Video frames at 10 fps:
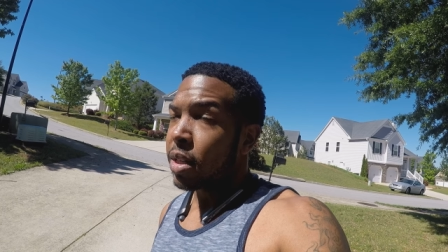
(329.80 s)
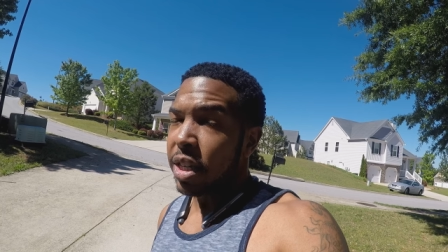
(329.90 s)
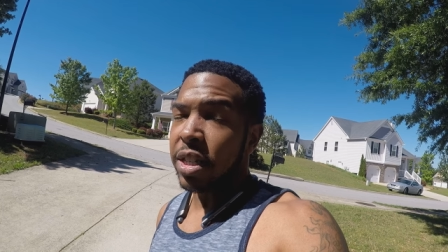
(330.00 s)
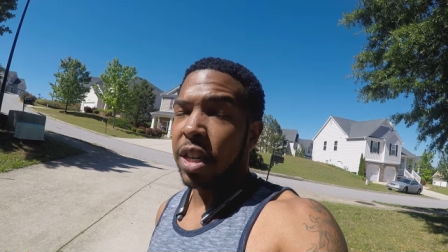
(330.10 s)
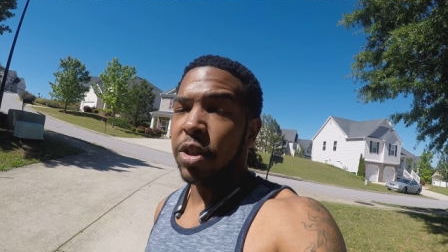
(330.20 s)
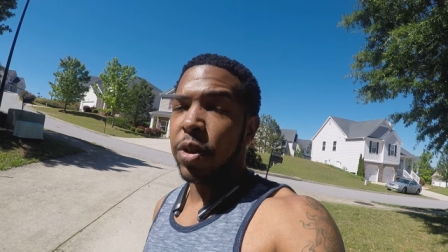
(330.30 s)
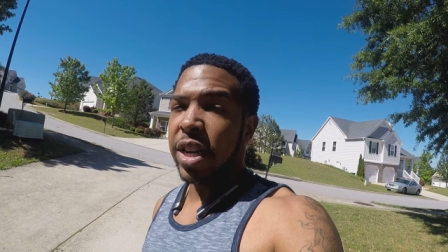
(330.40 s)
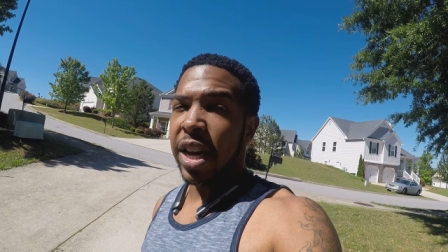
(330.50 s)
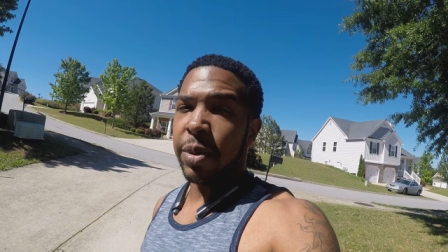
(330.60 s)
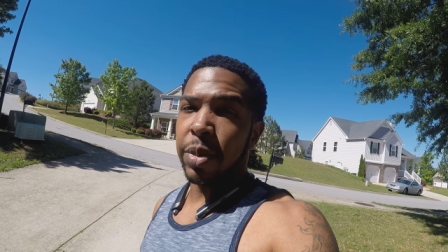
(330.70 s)

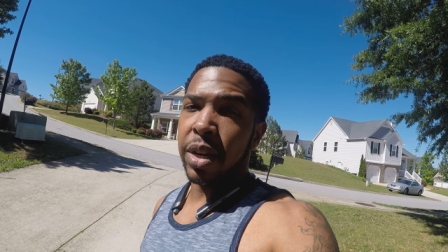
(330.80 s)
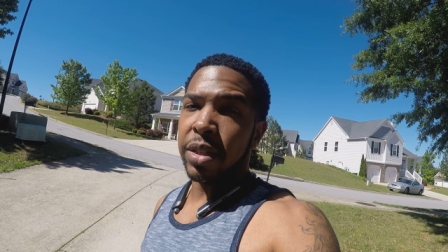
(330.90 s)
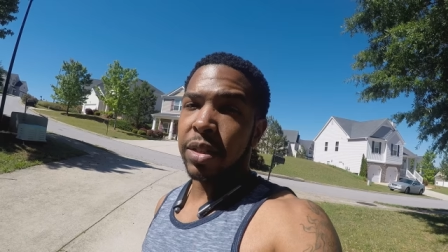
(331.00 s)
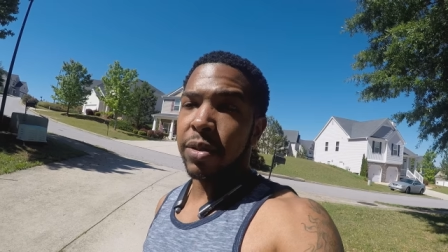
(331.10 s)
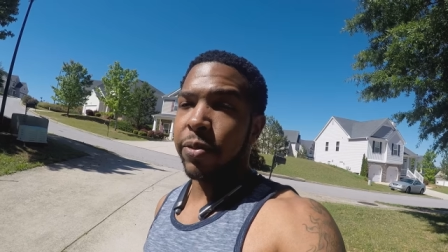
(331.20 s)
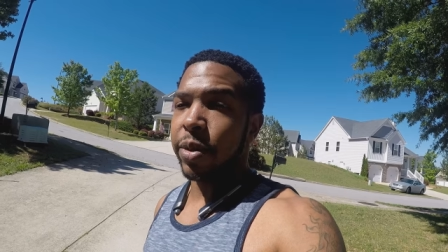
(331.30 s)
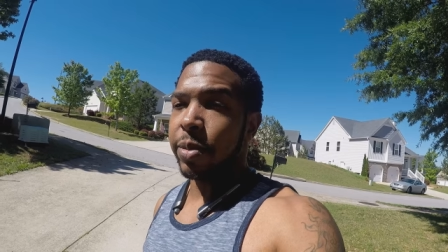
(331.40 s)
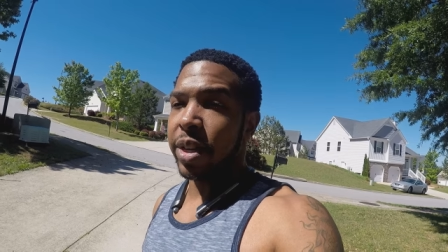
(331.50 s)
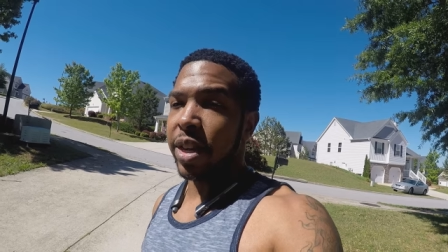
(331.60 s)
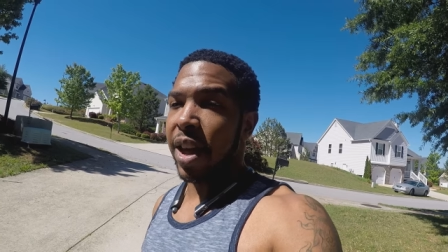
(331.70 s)
690 bucks
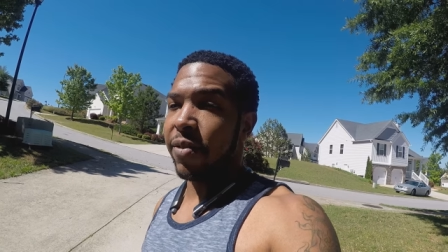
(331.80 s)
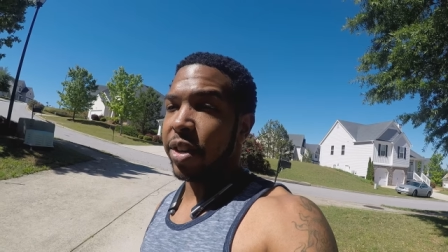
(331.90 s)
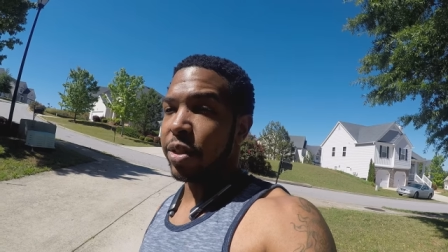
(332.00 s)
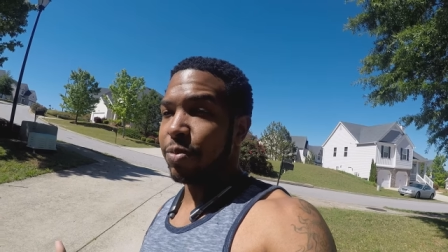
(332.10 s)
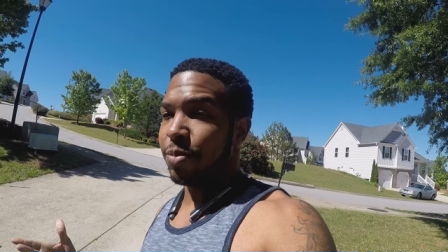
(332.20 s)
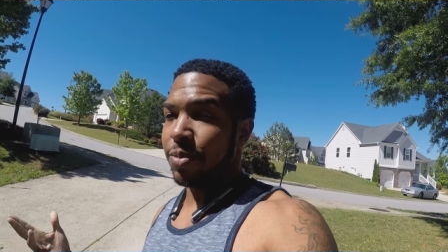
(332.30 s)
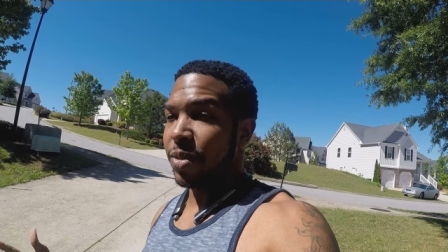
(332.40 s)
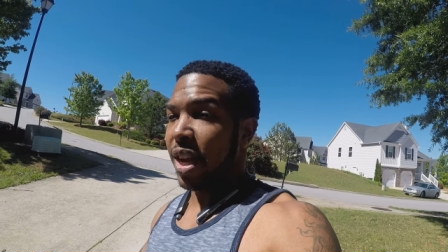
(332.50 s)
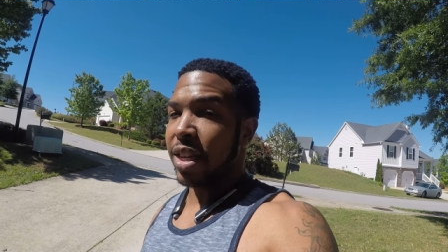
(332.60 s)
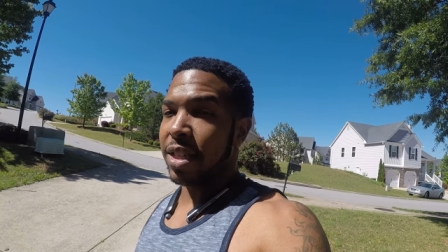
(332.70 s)
from uh, having
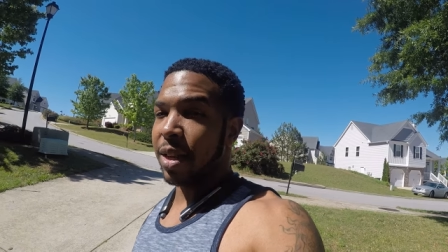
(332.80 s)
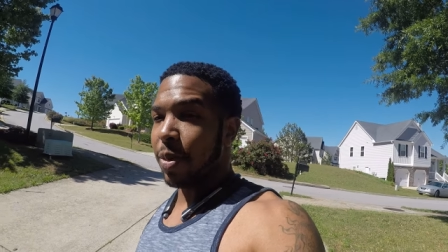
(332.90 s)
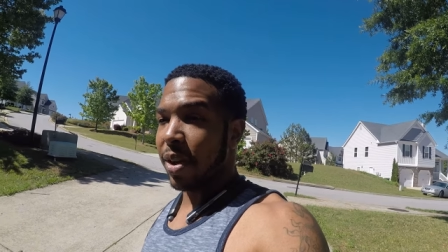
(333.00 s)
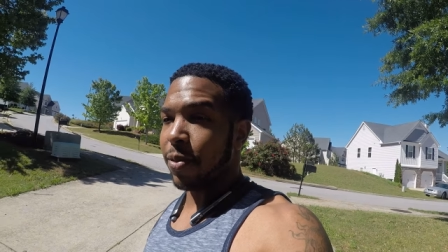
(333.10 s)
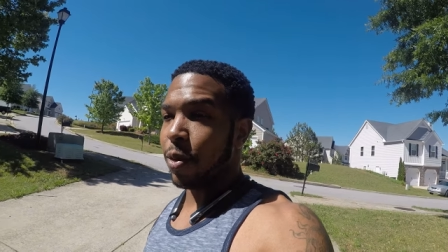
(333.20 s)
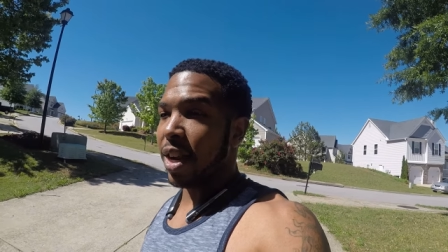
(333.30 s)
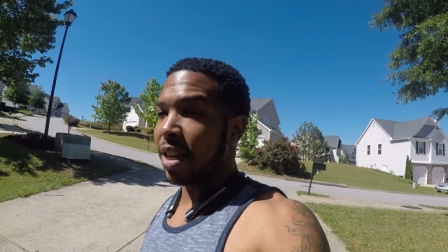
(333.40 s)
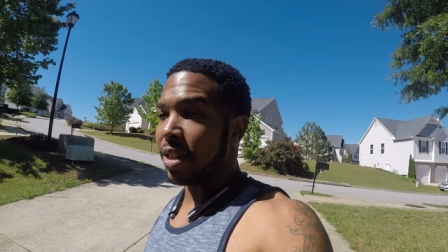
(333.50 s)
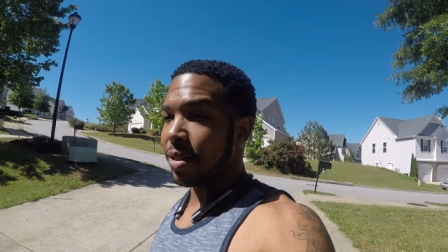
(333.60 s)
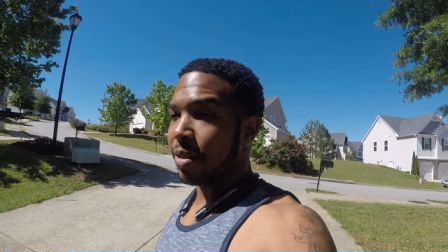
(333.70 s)
to actually pay for it
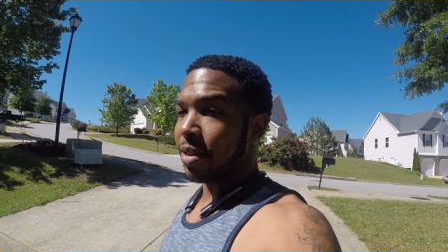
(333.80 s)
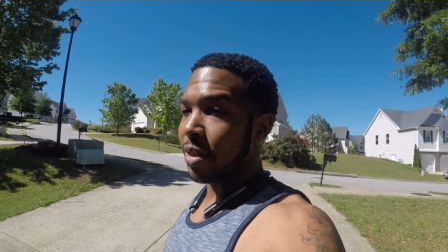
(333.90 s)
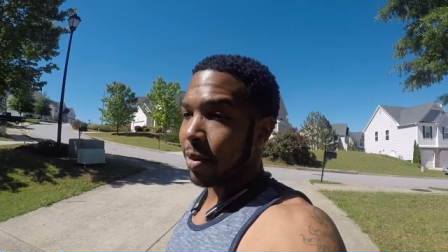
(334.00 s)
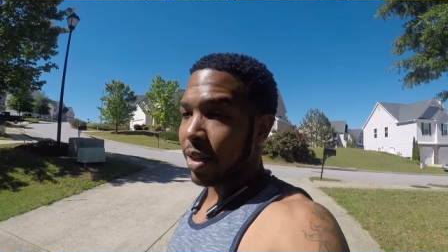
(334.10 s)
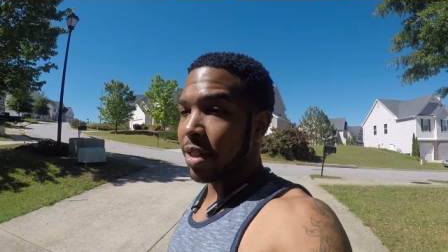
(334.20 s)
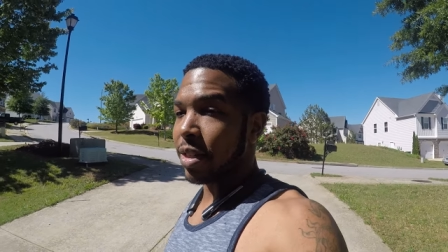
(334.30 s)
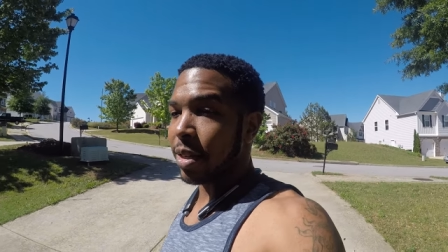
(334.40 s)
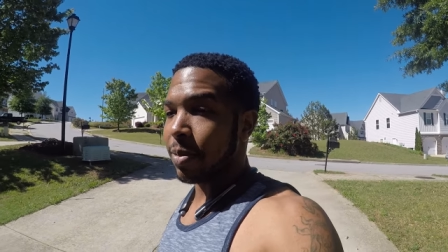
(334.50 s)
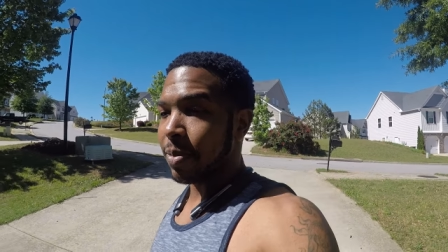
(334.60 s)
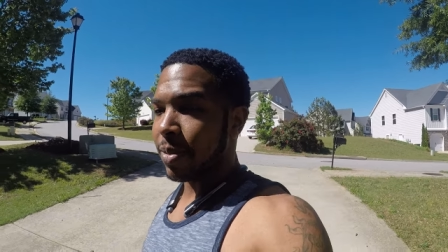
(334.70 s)
at a you know
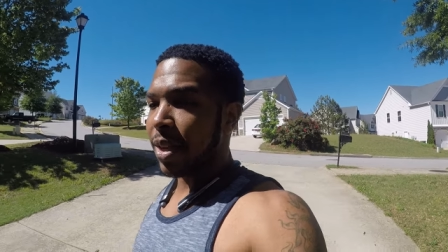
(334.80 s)
dealership.